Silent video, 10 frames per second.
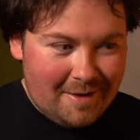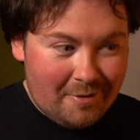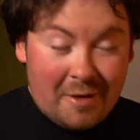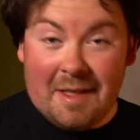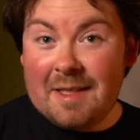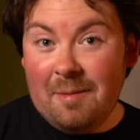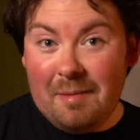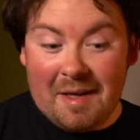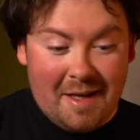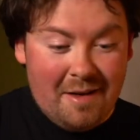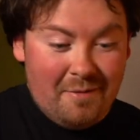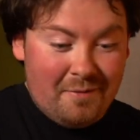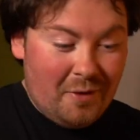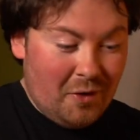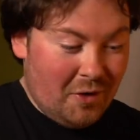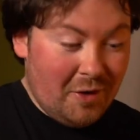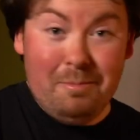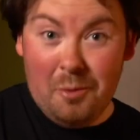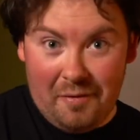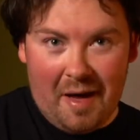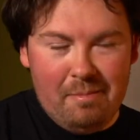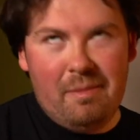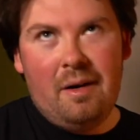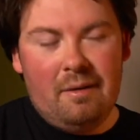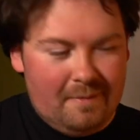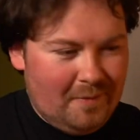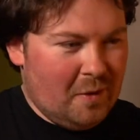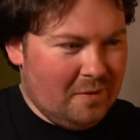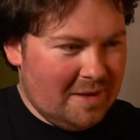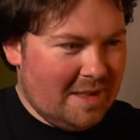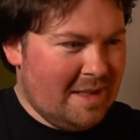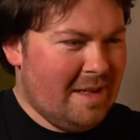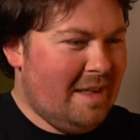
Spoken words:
raise some money for Movember, obviously.